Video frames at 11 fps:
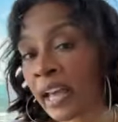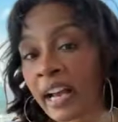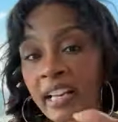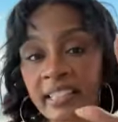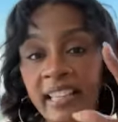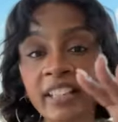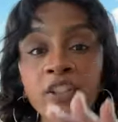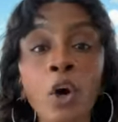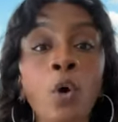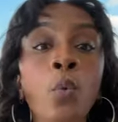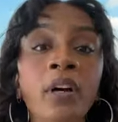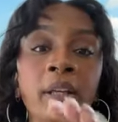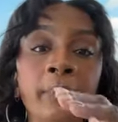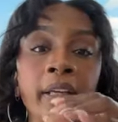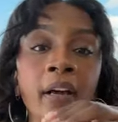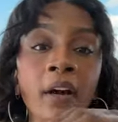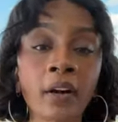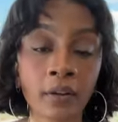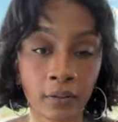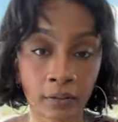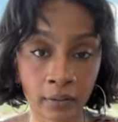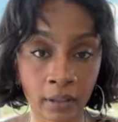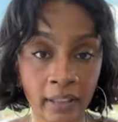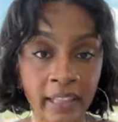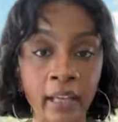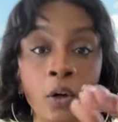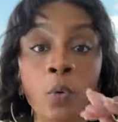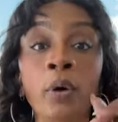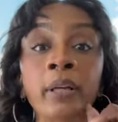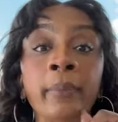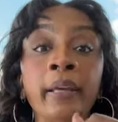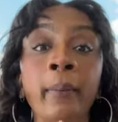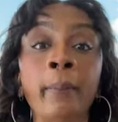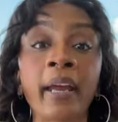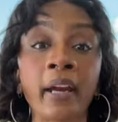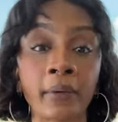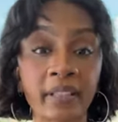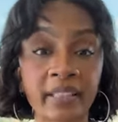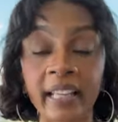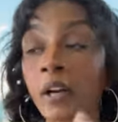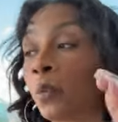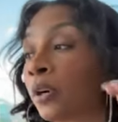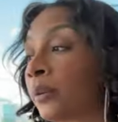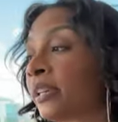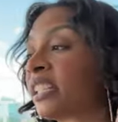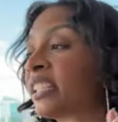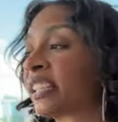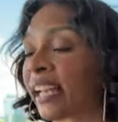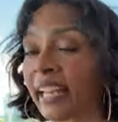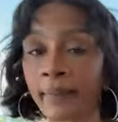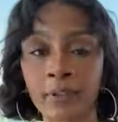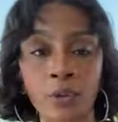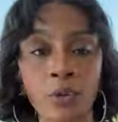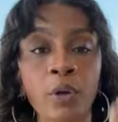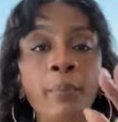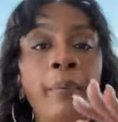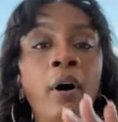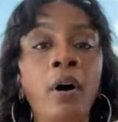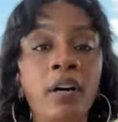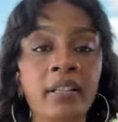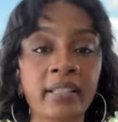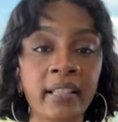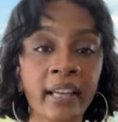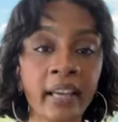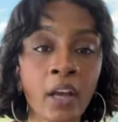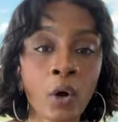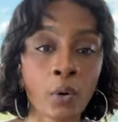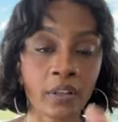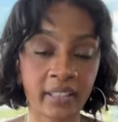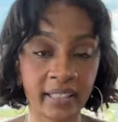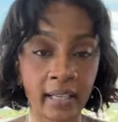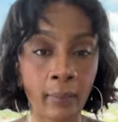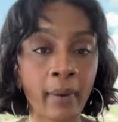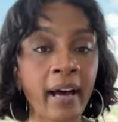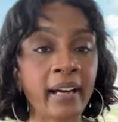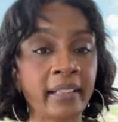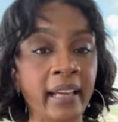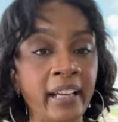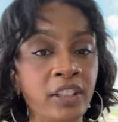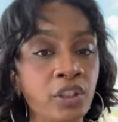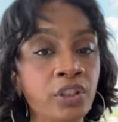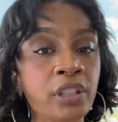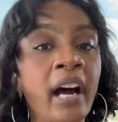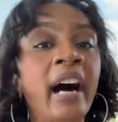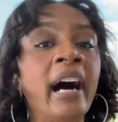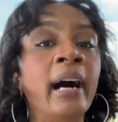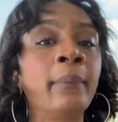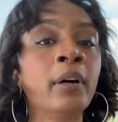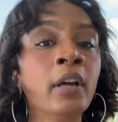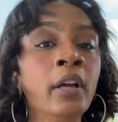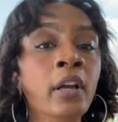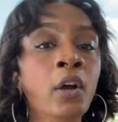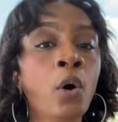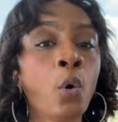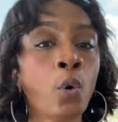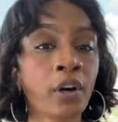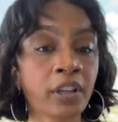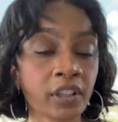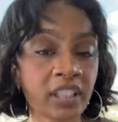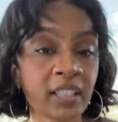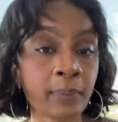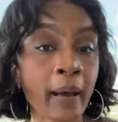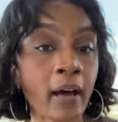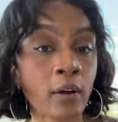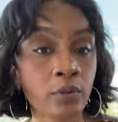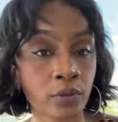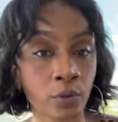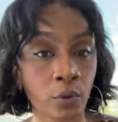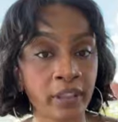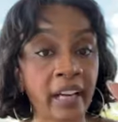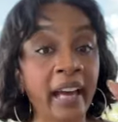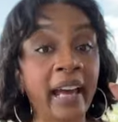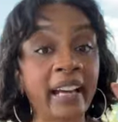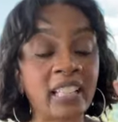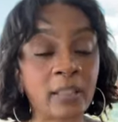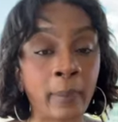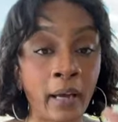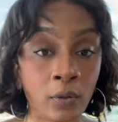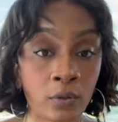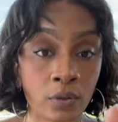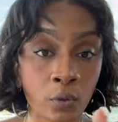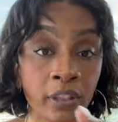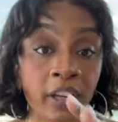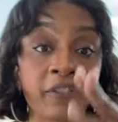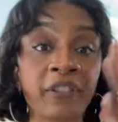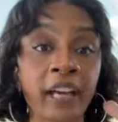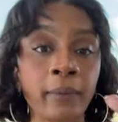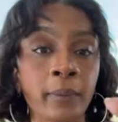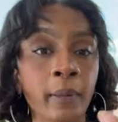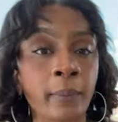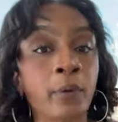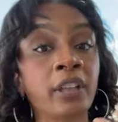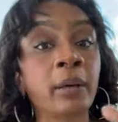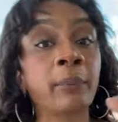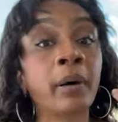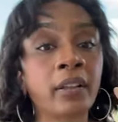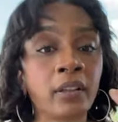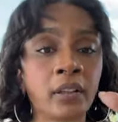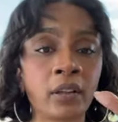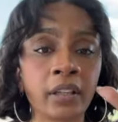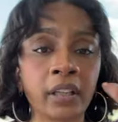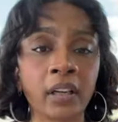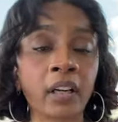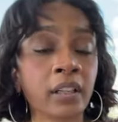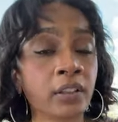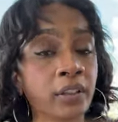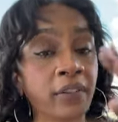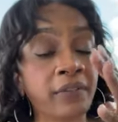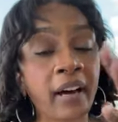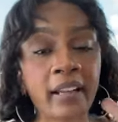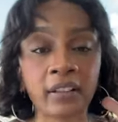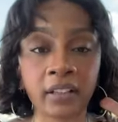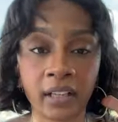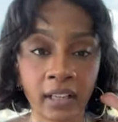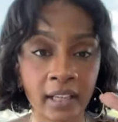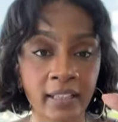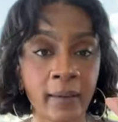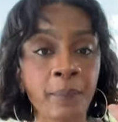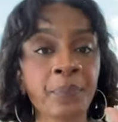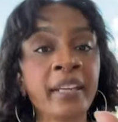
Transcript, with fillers: Because they don't want to be hurt. They don't want to be embarrassed. They don't want to be shamed. So your boss or somebody at your job or your spouse or your ex spouse or your family member or your mother or your aunt or your father, or your cousin,